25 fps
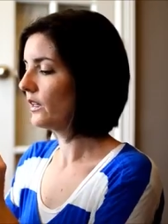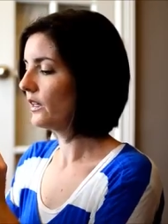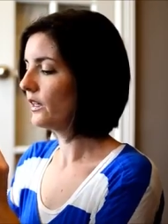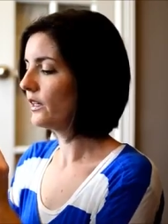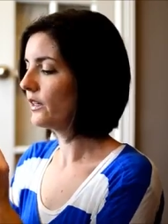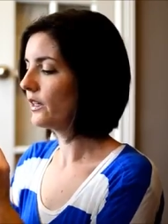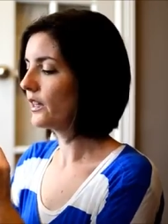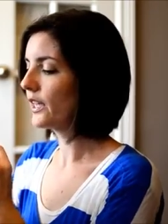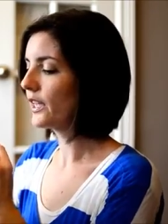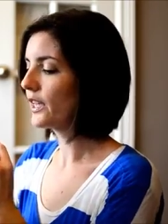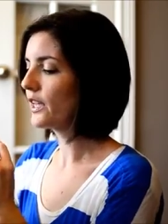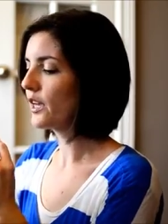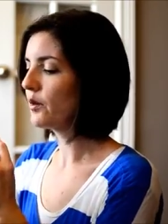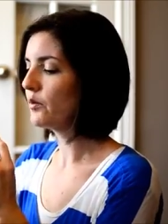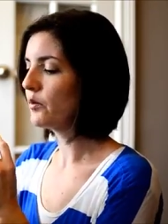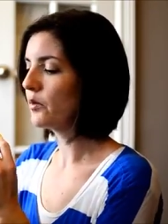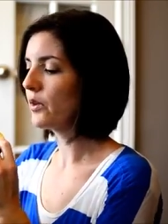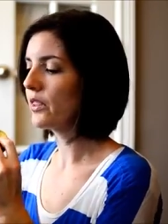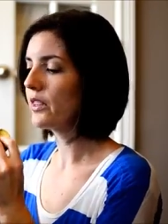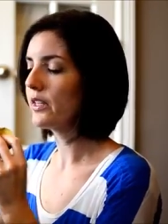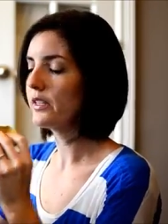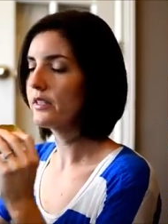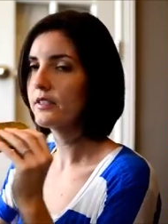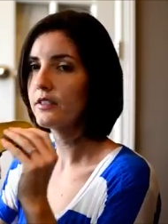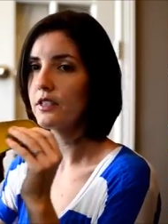Here they come
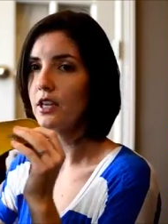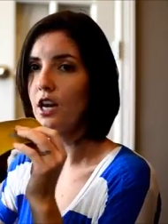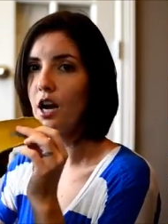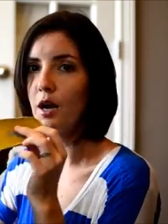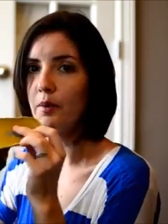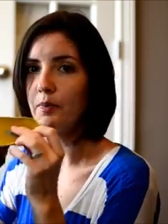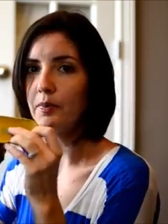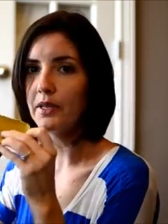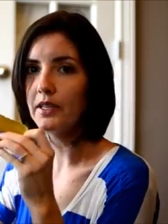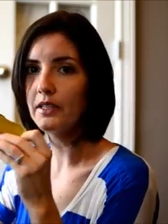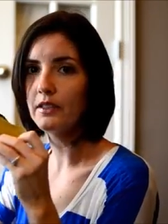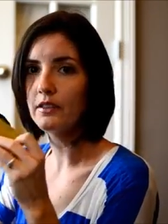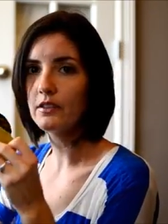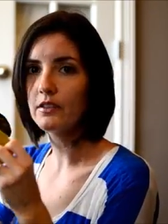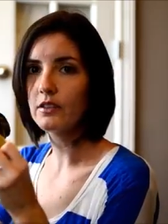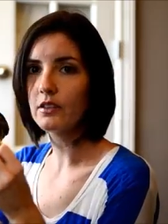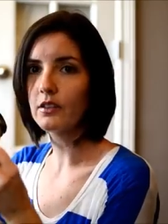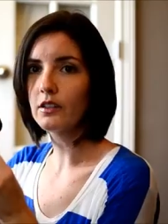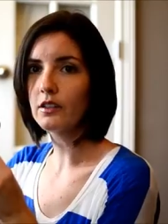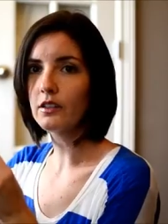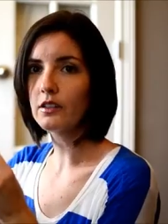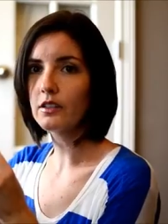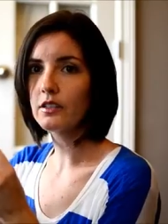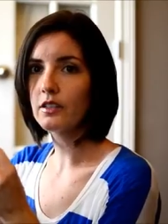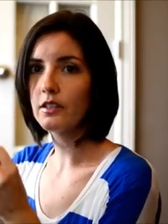with this top
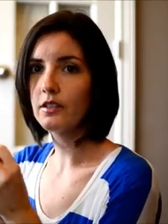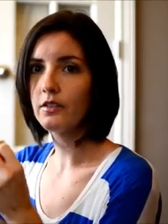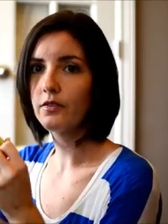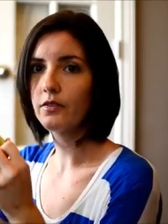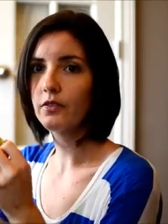insert,